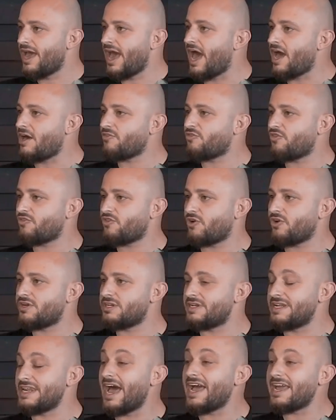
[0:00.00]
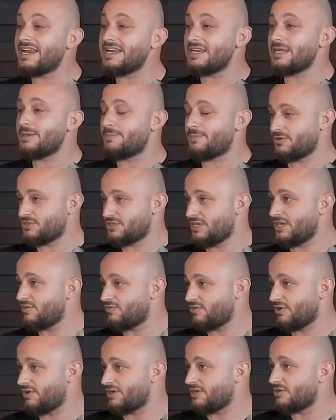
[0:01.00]

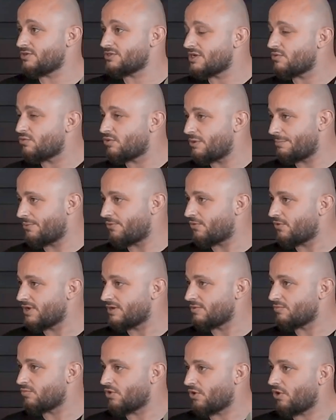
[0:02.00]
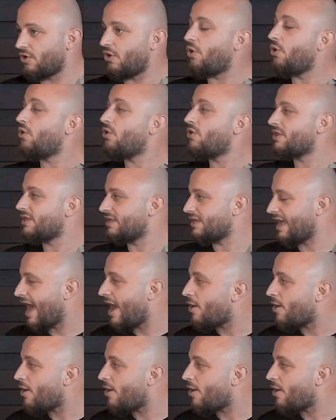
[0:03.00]
90% of our deals at one point were all